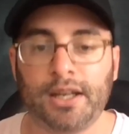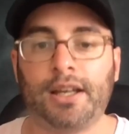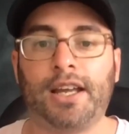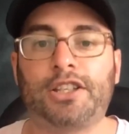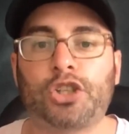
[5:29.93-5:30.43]

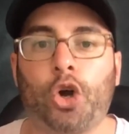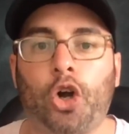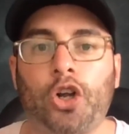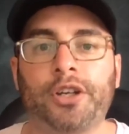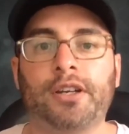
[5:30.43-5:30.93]
It's
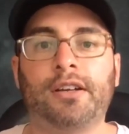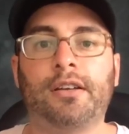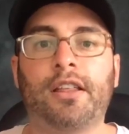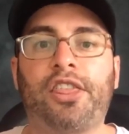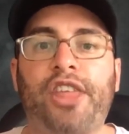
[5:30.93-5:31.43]
called
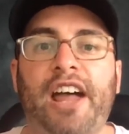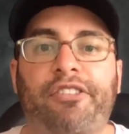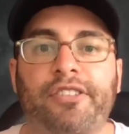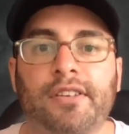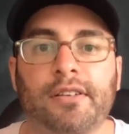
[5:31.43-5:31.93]

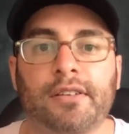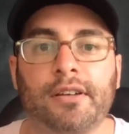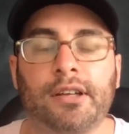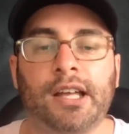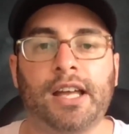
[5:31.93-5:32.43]
theft.
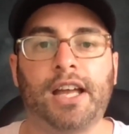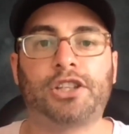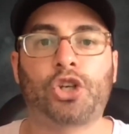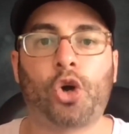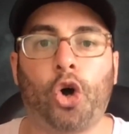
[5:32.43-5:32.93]
It's
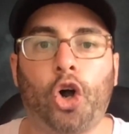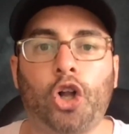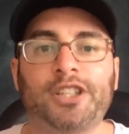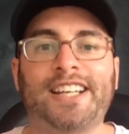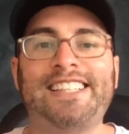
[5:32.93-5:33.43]

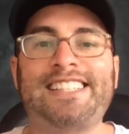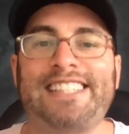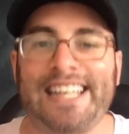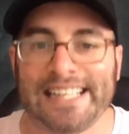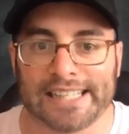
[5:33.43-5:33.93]
called
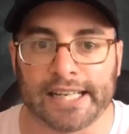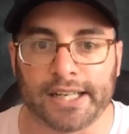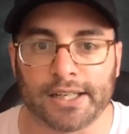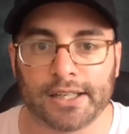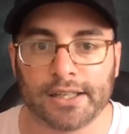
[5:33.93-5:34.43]
stealing.
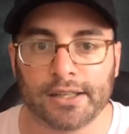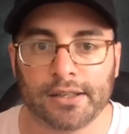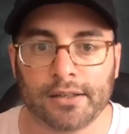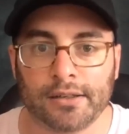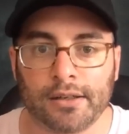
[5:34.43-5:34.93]

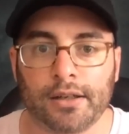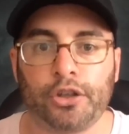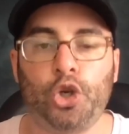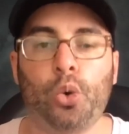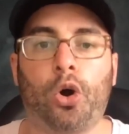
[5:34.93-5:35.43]

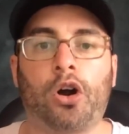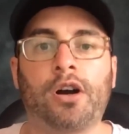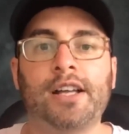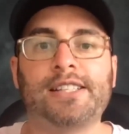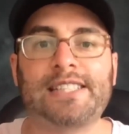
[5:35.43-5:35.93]
You
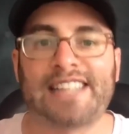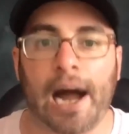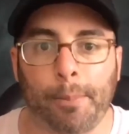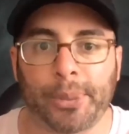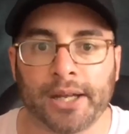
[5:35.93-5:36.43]
are
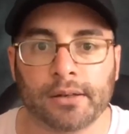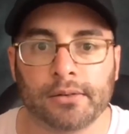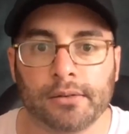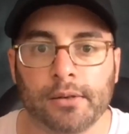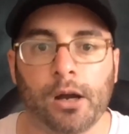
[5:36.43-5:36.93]
stomping
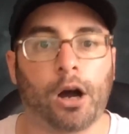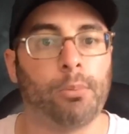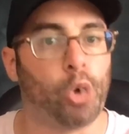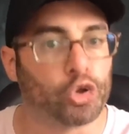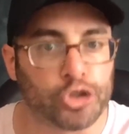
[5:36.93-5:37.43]
on
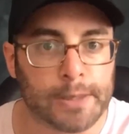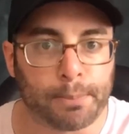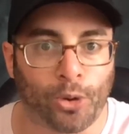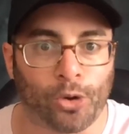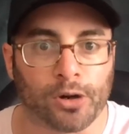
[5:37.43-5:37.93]
mostly
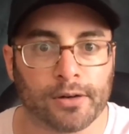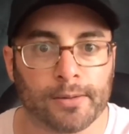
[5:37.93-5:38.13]
poor.